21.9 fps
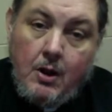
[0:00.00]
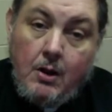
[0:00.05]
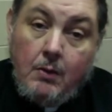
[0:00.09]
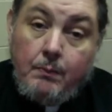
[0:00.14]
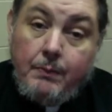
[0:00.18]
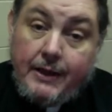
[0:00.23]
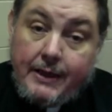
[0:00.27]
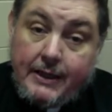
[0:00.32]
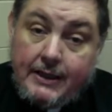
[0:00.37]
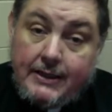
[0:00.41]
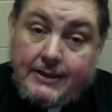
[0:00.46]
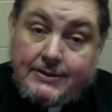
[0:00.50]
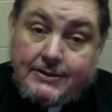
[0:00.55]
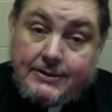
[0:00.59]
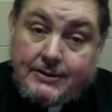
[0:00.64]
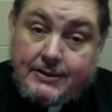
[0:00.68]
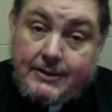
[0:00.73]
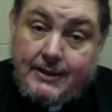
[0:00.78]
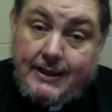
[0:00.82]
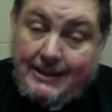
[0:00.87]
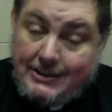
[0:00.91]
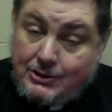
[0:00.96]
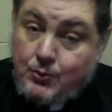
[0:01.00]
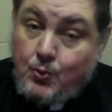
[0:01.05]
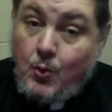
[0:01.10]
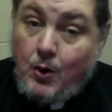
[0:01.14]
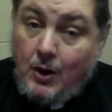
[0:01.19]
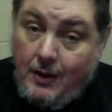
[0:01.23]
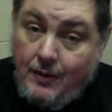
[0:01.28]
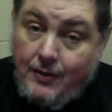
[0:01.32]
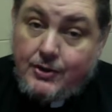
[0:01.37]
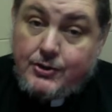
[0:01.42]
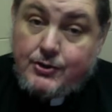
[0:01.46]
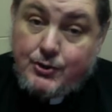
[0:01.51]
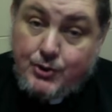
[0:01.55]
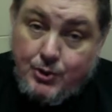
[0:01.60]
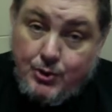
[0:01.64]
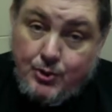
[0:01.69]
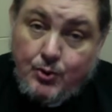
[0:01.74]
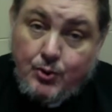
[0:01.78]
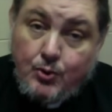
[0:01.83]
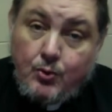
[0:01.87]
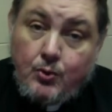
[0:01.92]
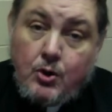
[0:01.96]
because it's one of the
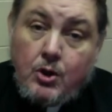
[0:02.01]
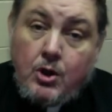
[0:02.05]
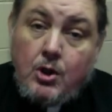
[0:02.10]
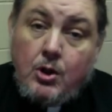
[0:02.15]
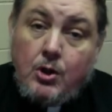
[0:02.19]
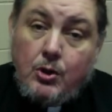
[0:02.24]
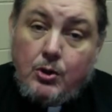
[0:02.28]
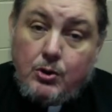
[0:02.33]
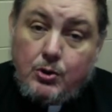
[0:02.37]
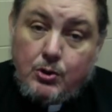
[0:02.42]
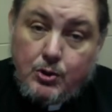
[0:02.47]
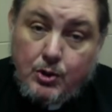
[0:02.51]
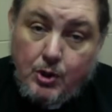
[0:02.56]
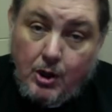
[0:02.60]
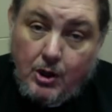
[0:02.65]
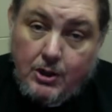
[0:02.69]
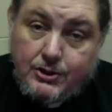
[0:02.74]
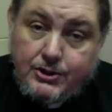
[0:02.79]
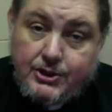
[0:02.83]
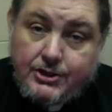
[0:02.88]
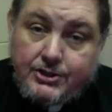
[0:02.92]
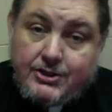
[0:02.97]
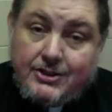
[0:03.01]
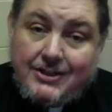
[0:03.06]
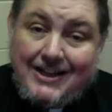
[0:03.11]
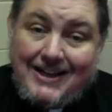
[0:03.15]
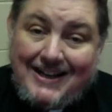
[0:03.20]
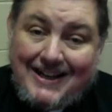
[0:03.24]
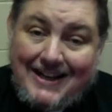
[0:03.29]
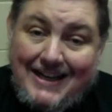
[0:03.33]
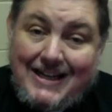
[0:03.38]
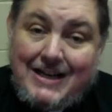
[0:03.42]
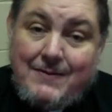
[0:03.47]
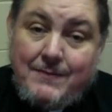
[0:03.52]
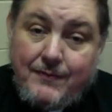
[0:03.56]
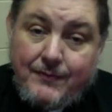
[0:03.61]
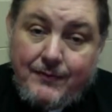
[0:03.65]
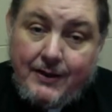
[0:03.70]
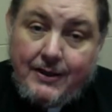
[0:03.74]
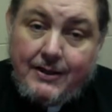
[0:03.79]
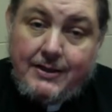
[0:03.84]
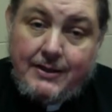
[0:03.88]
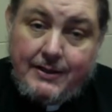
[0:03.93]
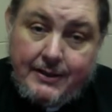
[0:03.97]
two largest
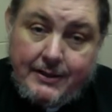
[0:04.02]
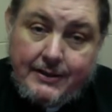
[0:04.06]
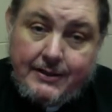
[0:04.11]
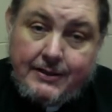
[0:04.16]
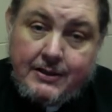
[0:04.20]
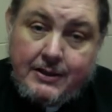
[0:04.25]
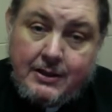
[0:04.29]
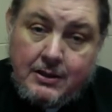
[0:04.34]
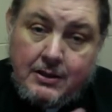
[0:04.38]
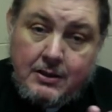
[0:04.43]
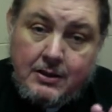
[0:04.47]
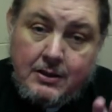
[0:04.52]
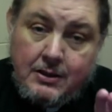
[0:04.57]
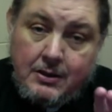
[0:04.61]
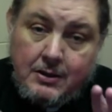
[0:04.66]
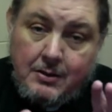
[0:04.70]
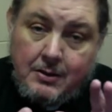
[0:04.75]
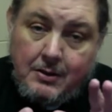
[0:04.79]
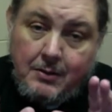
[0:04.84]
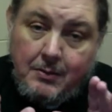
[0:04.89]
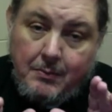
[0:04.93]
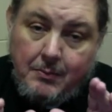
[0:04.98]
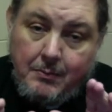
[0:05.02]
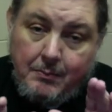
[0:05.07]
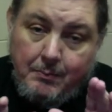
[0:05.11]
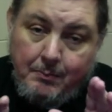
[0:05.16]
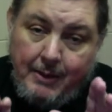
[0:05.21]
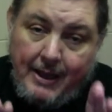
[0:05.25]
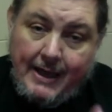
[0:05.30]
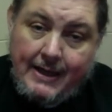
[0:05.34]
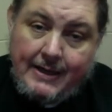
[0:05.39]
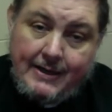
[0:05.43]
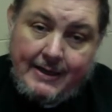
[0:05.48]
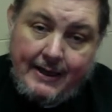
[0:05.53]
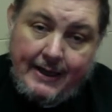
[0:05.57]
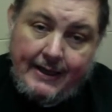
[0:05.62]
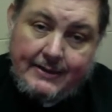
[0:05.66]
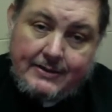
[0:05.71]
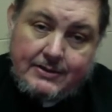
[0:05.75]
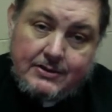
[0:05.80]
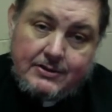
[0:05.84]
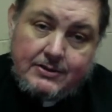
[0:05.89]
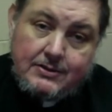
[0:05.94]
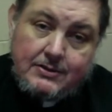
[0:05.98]
unfunded
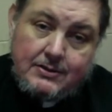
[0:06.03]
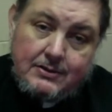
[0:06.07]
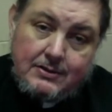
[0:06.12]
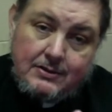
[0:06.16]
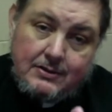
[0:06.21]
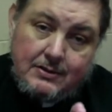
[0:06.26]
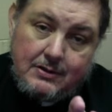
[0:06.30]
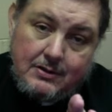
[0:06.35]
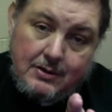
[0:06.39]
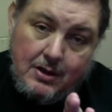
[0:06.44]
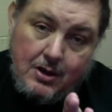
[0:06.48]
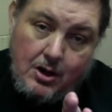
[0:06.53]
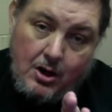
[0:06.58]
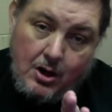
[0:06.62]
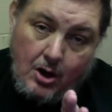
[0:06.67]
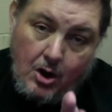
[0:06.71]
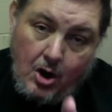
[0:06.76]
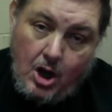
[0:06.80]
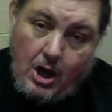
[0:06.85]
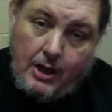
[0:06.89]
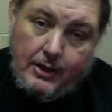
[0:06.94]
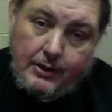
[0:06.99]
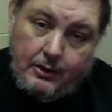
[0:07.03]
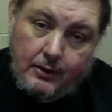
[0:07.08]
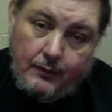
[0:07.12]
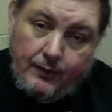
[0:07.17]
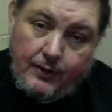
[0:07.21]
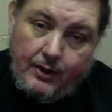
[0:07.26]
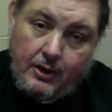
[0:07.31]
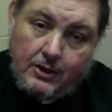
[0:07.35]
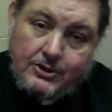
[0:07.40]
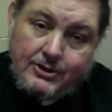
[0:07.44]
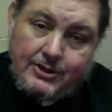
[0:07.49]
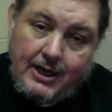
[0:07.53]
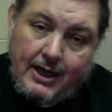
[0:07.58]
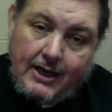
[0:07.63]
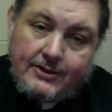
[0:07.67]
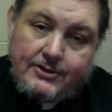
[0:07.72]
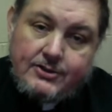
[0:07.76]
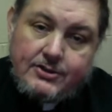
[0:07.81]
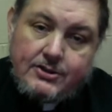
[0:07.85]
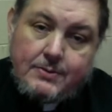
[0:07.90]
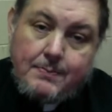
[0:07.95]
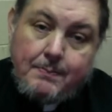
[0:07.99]
mandates on the
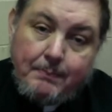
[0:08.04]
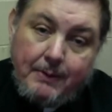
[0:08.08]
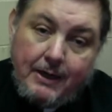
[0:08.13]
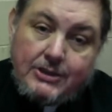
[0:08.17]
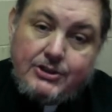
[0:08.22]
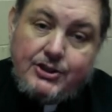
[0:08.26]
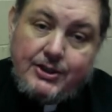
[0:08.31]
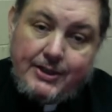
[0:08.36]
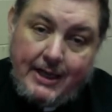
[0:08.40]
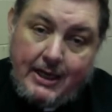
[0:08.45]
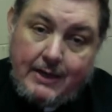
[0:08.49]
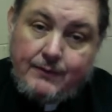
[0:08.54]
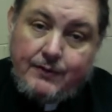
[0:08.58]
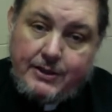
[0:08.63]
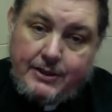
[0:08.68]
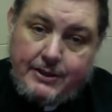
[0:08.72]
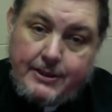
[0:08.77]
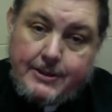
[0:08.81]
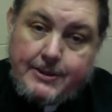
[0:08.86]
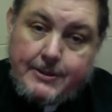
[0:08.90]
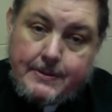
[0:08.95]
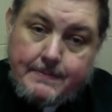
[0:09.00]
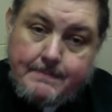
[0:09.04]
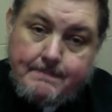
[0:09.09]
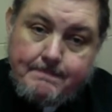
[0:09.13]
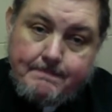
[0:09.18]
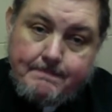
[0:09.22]
Archdiocesan budget every year.